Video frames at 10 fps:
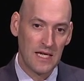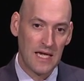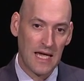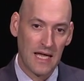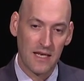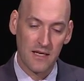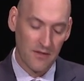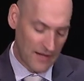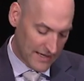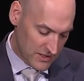and
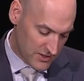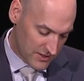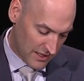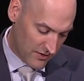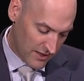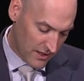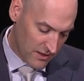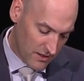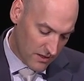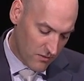that is, I think,
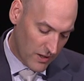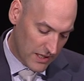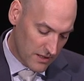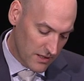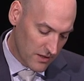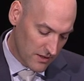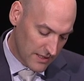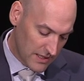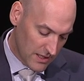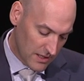quite
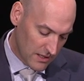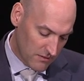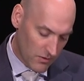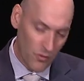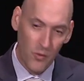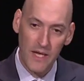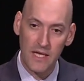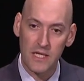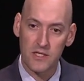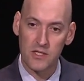clearly what we
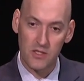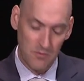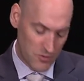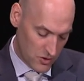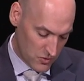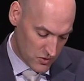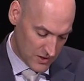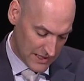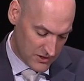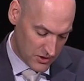need to use
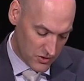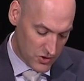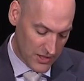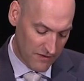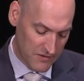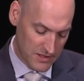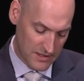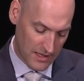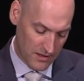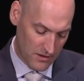as a new safety
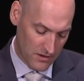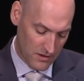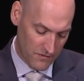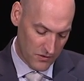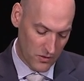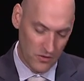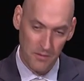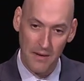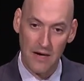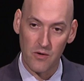standard for nuclear
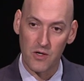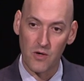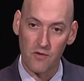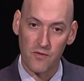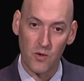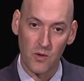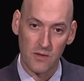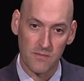power going forward.